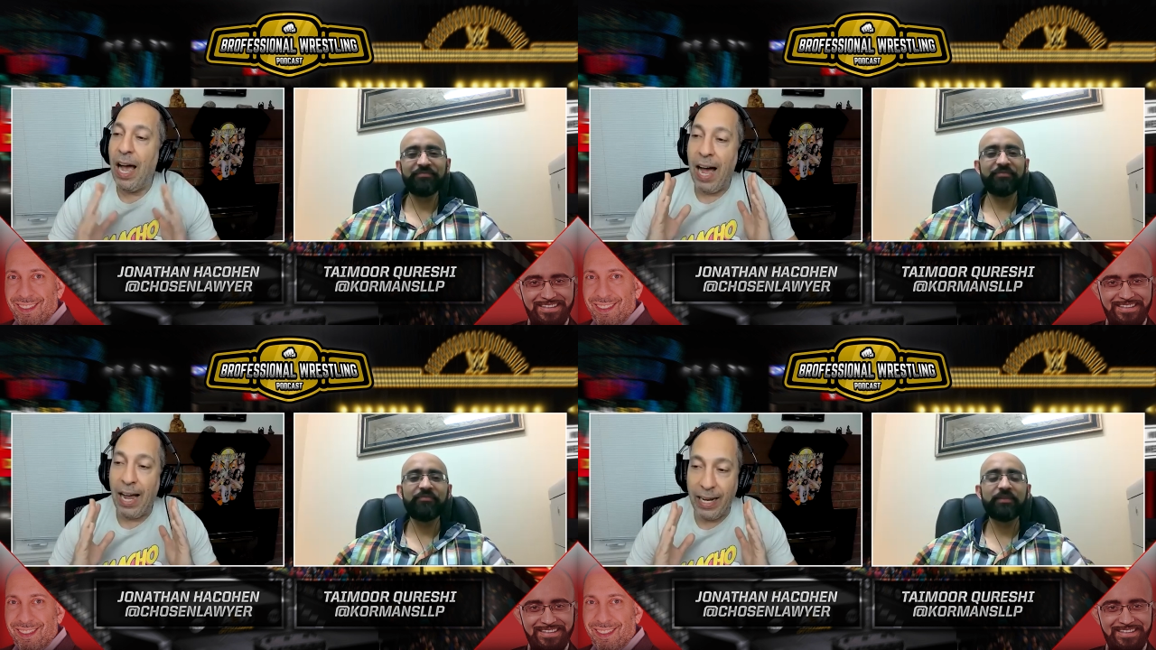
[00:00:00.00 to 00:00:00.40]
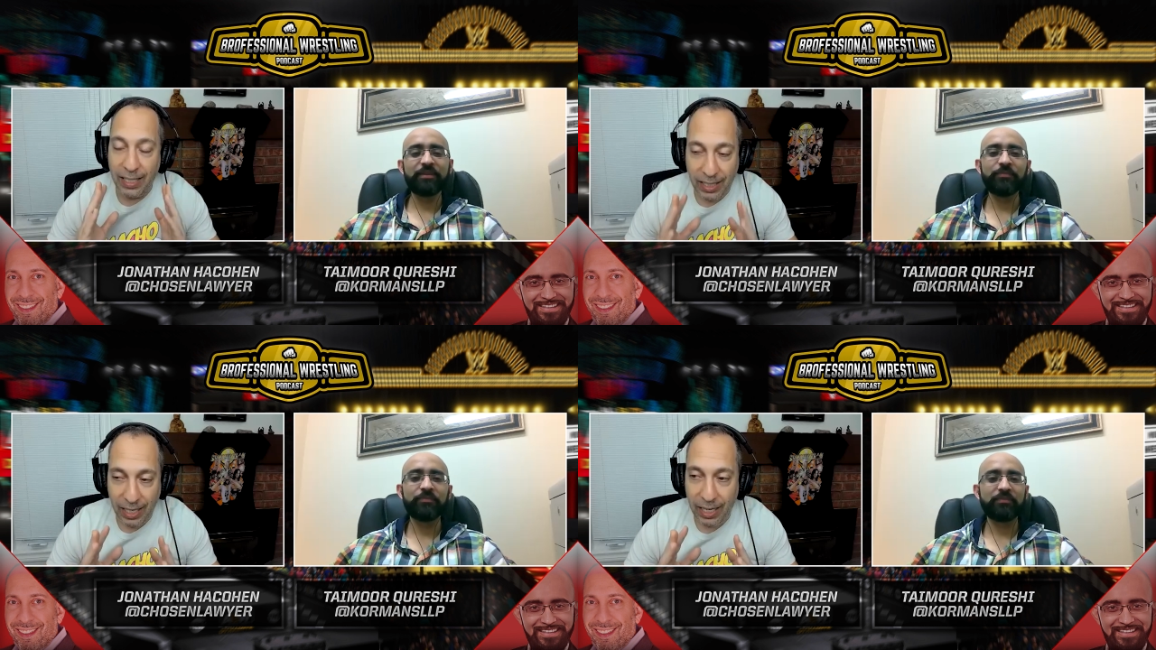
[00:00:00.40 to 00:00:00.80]
Speaker 1: I got to
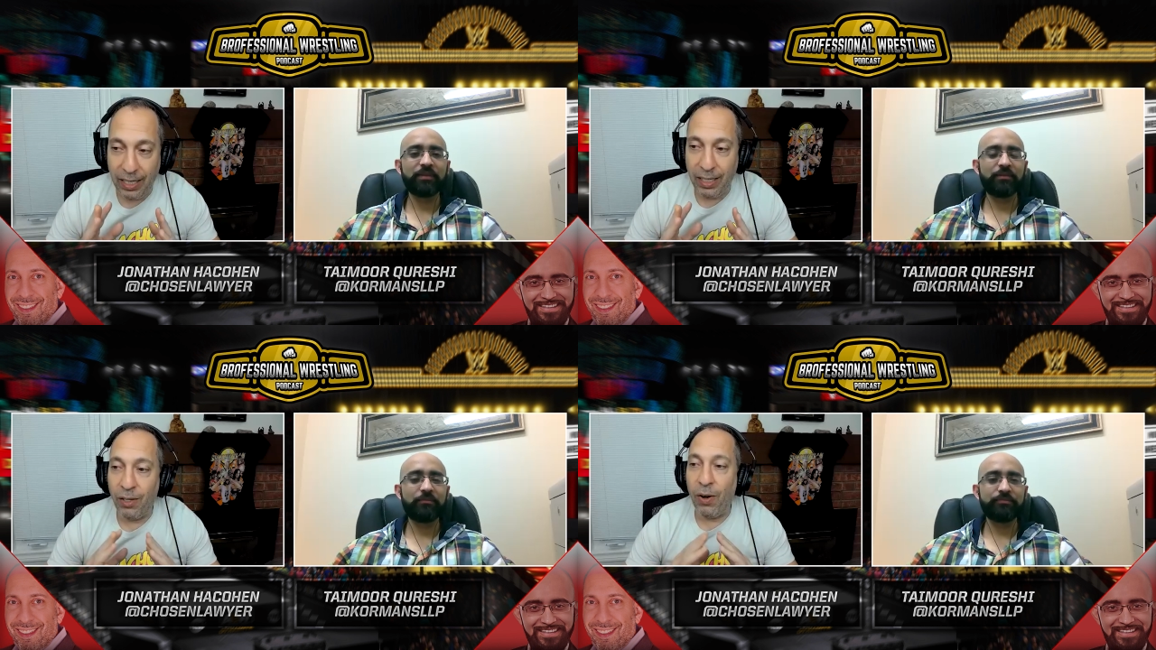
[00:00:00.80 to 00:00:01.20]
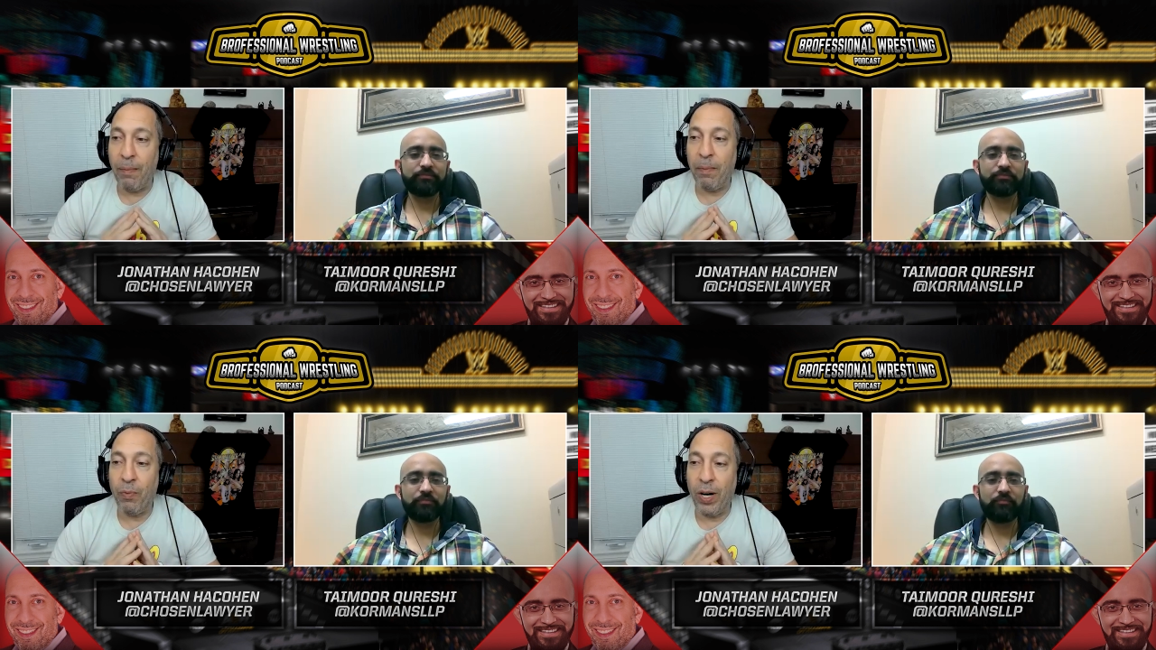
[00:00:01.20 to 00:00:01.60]
say, you know,
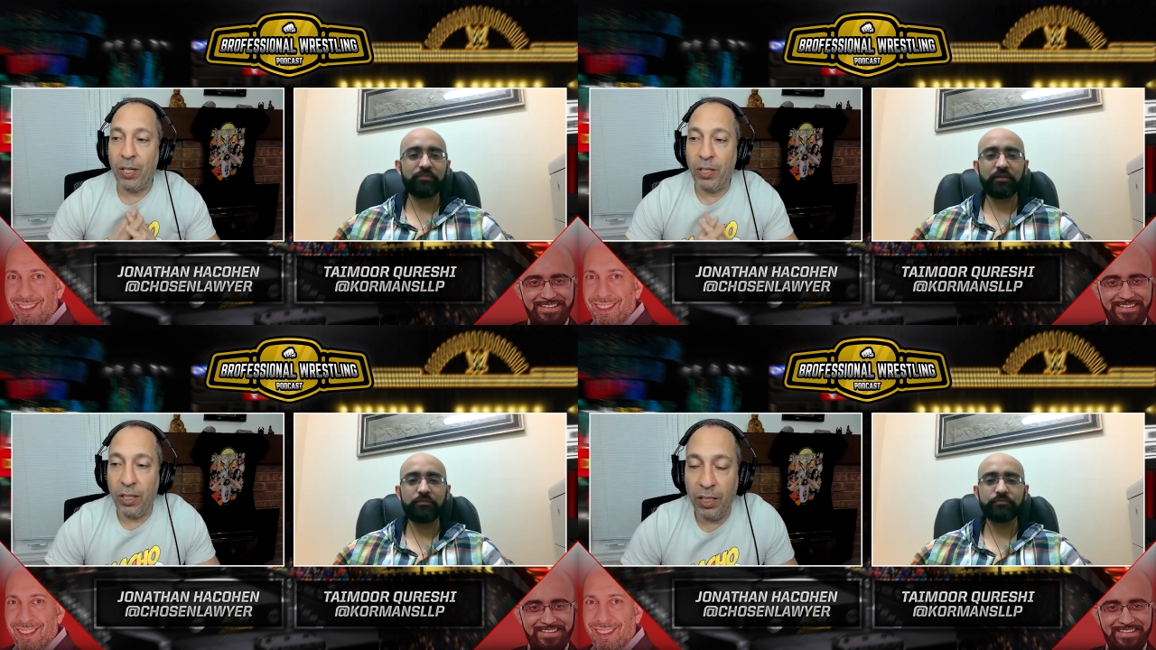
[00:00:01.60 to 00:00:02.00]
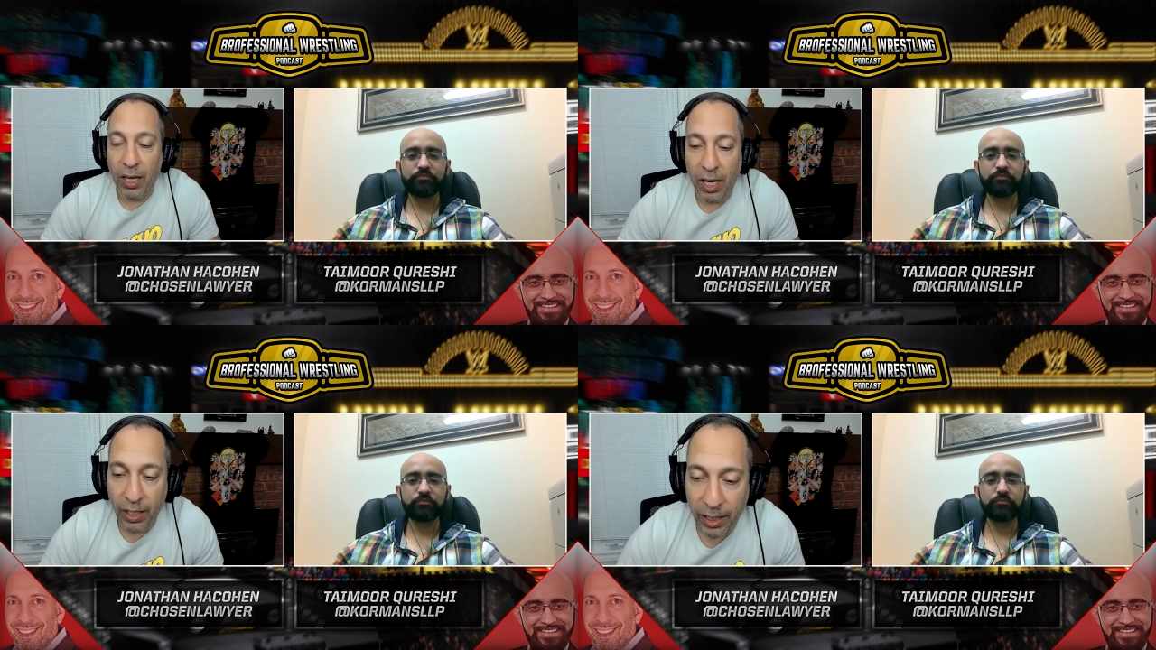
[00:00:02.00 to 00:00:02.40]
I'm on record
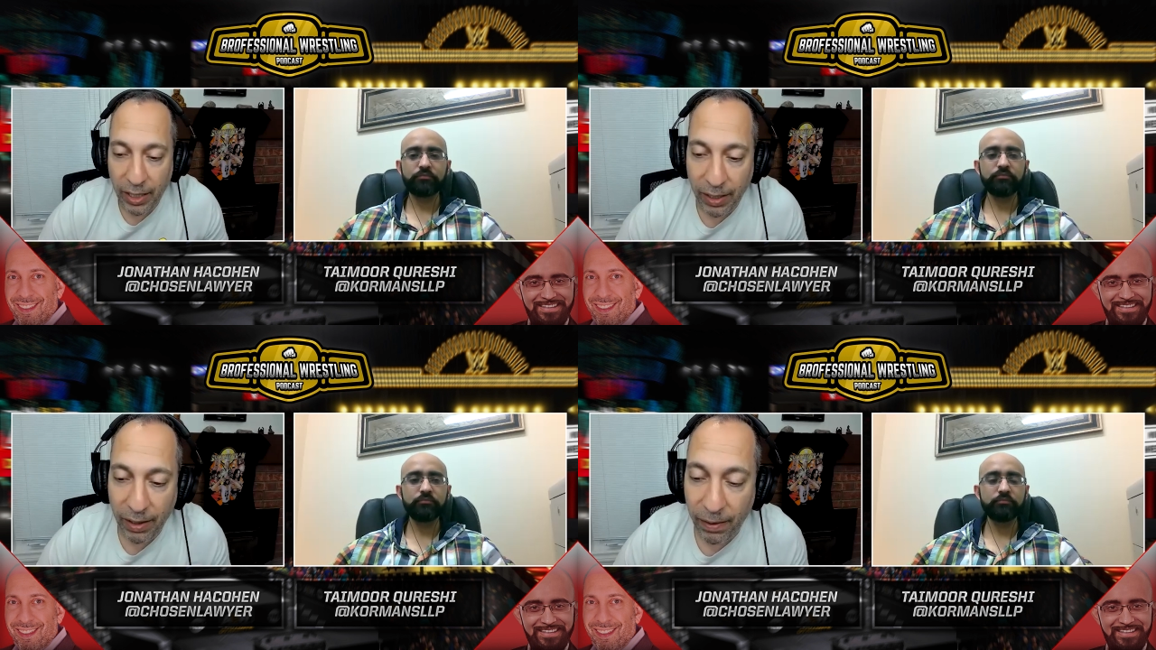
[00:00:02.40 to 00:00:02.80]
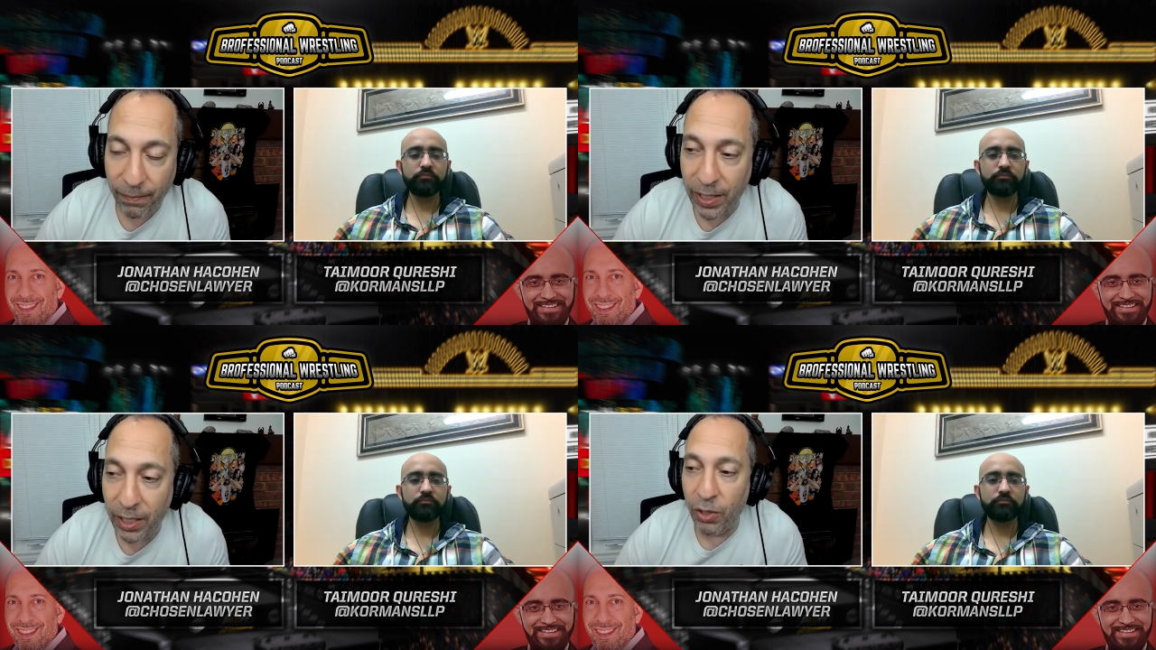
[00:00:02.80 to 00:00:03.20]
on
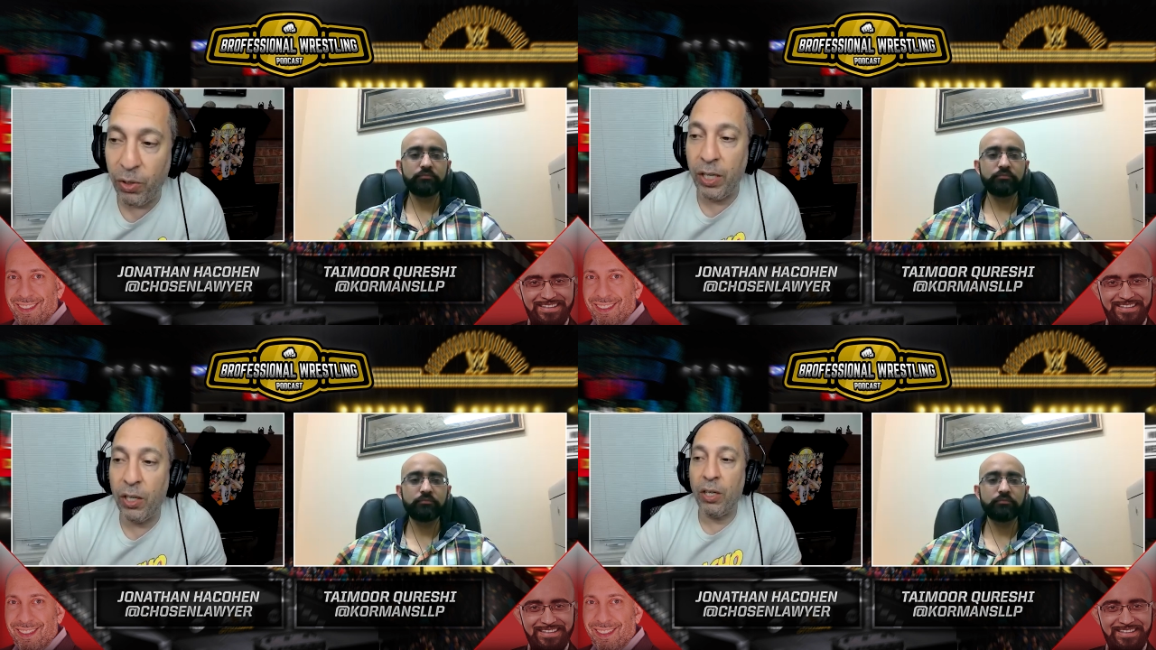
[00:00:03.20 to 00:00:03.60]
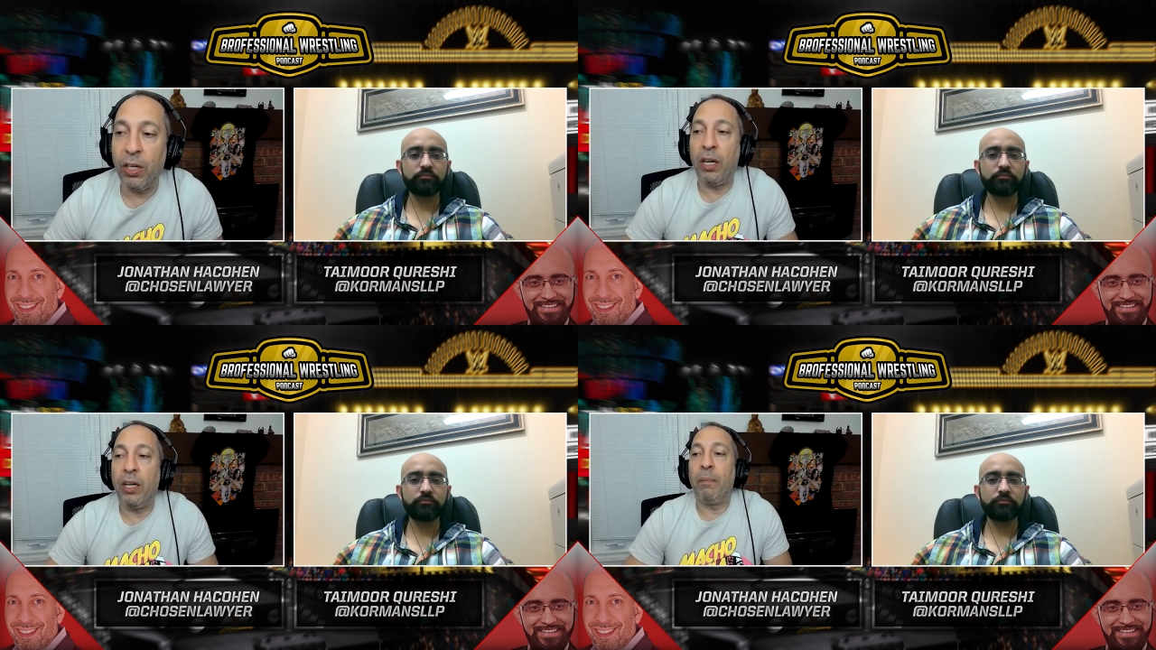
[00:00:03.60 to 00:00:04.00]
video here,
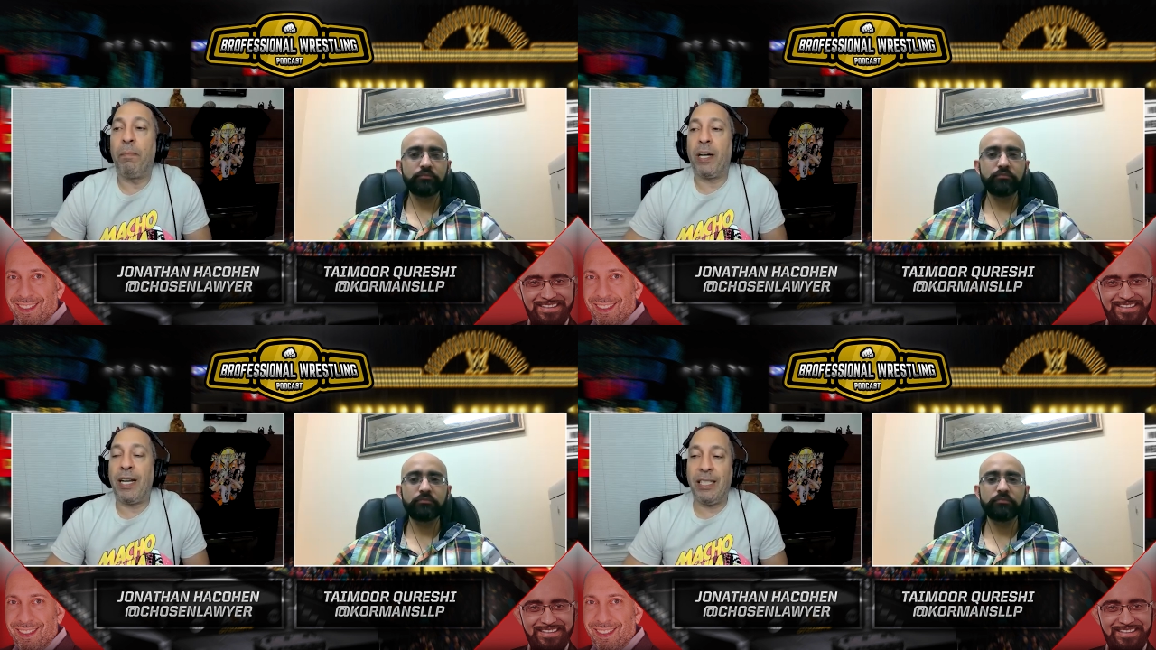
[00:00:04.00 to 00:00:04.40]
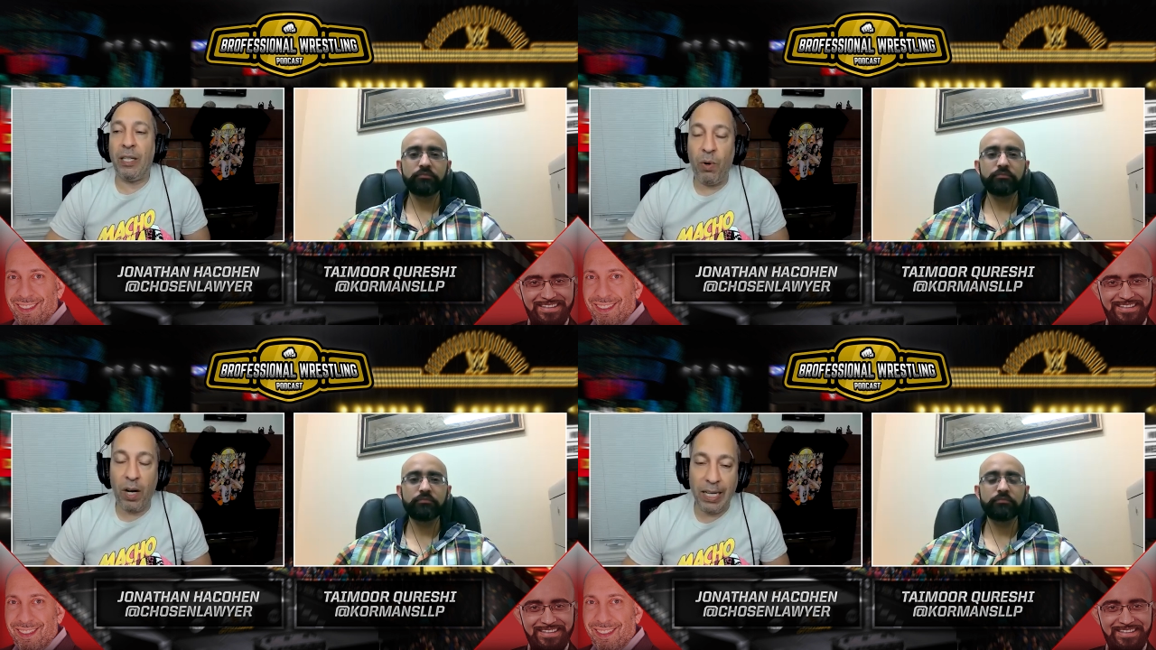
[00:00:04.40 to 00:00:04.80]

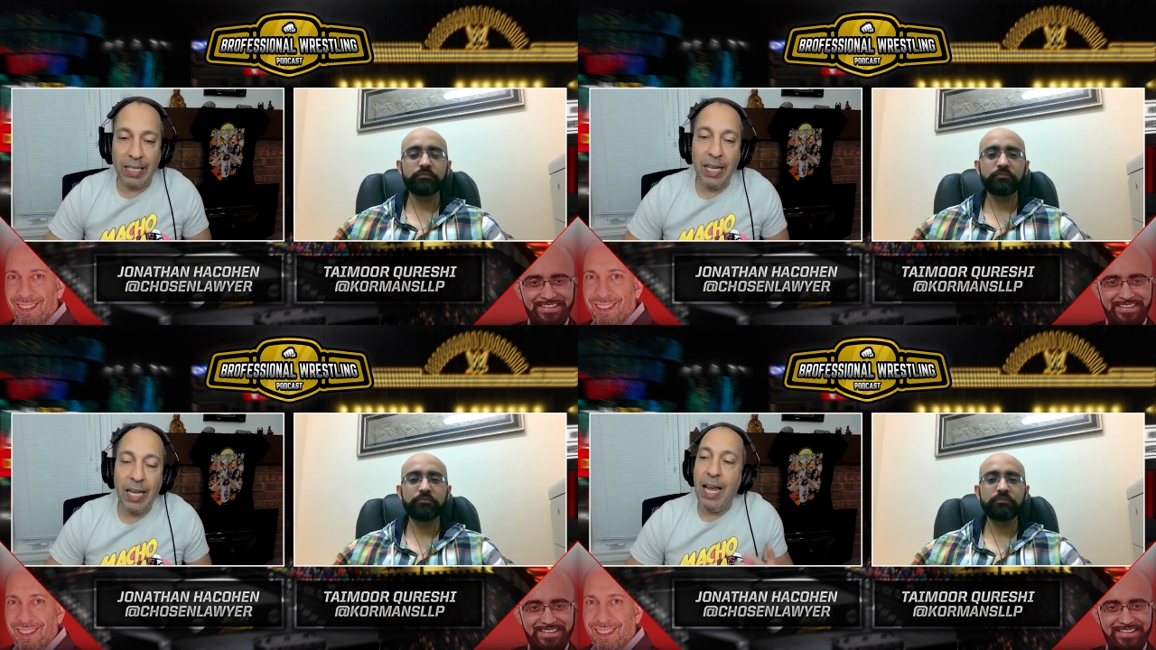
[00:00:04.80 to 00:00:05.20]
podcasting wise,